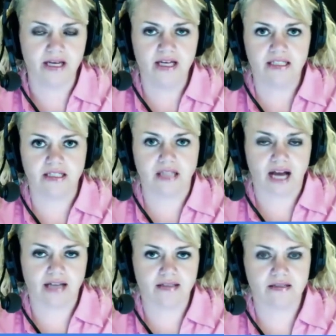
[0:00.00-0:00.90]

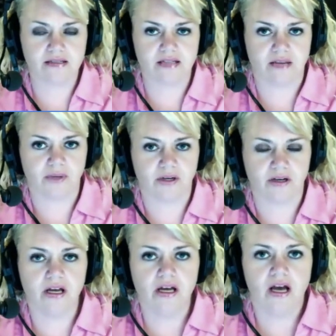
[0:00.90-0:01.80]
last summer
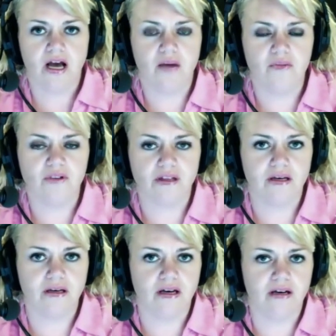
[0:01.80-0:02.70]
with
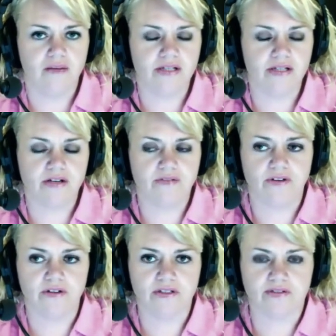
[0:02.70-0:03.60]
a bunch of
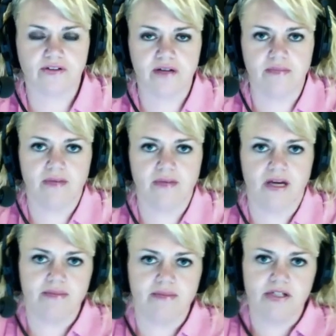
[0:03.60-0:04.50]
folks from
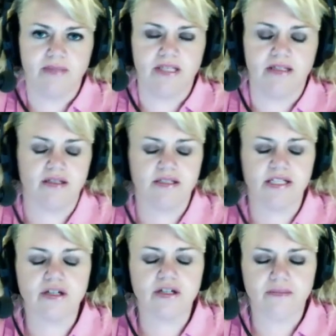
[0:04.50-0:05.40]

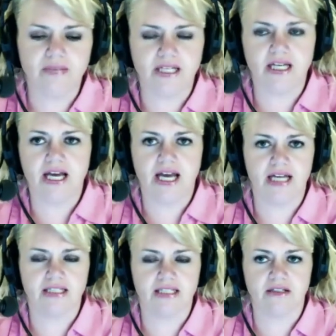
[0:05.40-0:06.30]
Digital Media
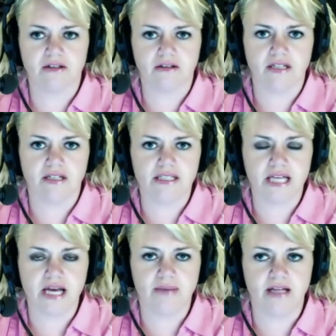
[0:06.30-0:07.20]
and Learning,
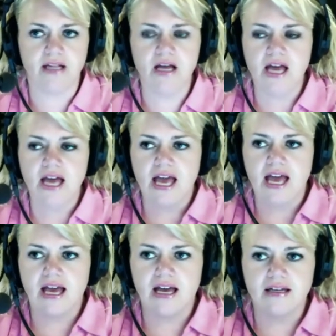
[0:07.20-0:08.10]
DML,
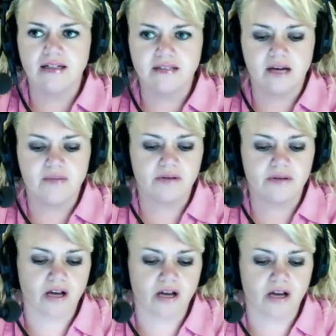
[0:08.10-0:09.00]
and they were
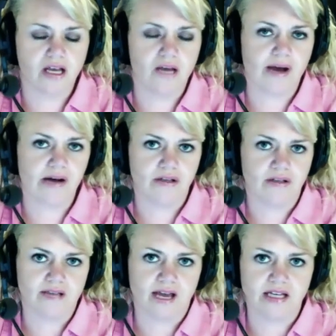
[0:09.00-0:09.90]
talking about
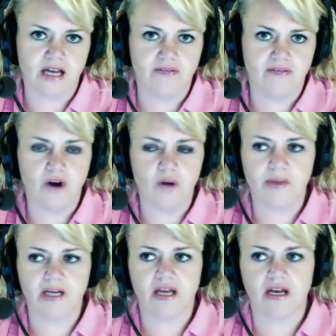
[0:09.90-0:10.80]
this idea of
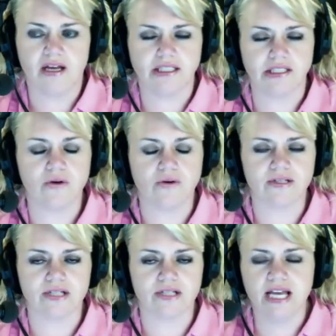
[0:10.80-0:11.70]
open connected courses.